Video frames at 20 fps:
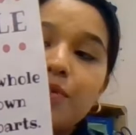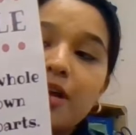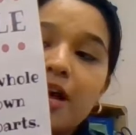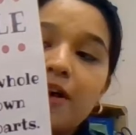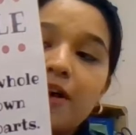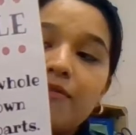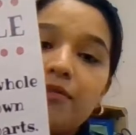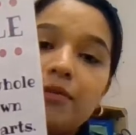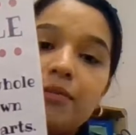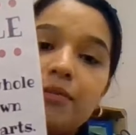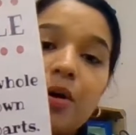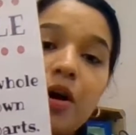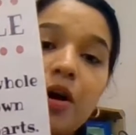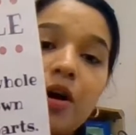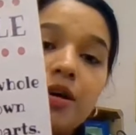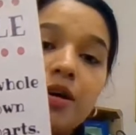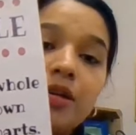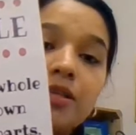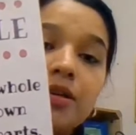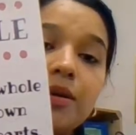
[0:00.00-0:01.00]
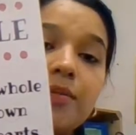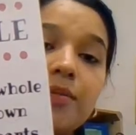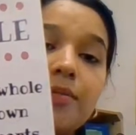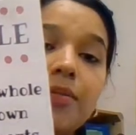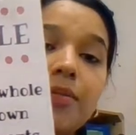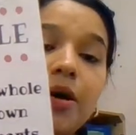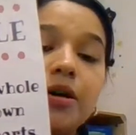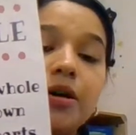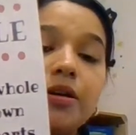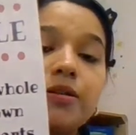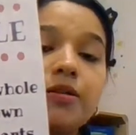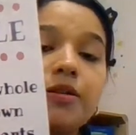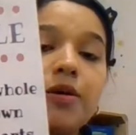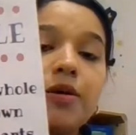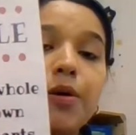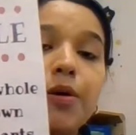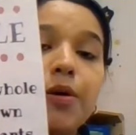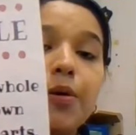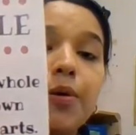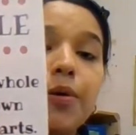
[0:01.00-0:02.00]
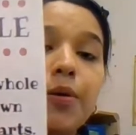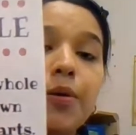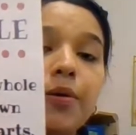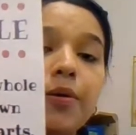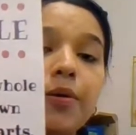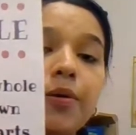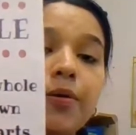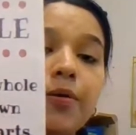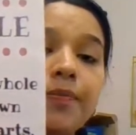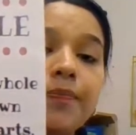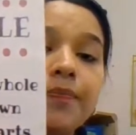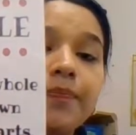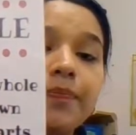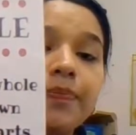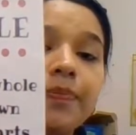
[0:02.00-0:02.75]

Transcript: we have our part, part, whole.